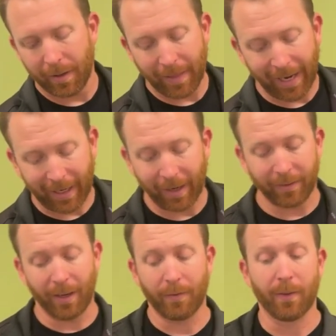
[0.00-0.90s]
That kind of
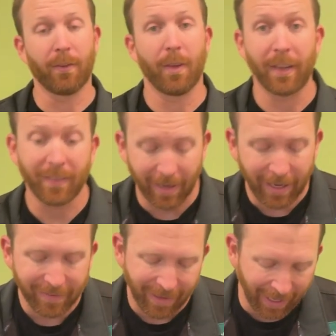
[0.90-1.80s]
stuff is
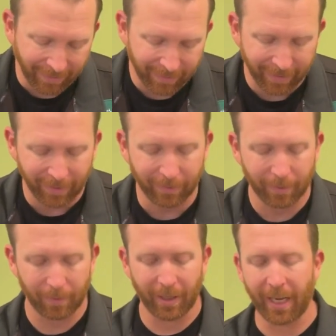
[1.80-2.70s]
it's nice. These,
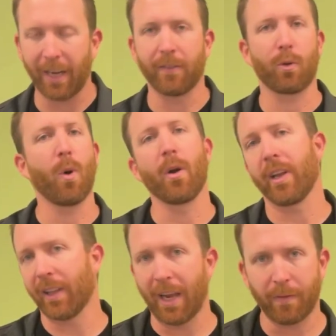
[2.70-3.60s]
again, it's a quality
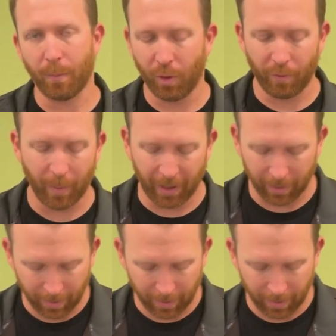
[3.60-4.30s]
of life improvement.